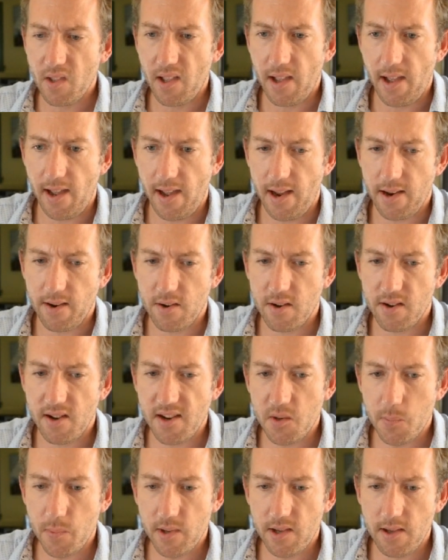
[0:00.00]
and you
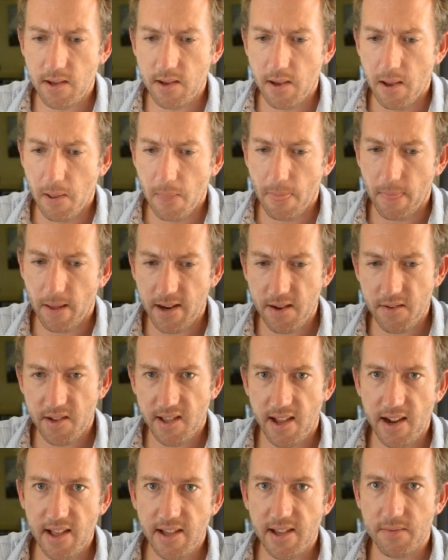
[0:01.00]
need to be on
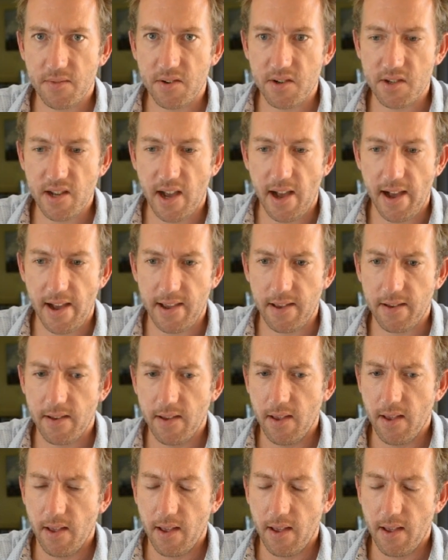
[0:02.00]
any given day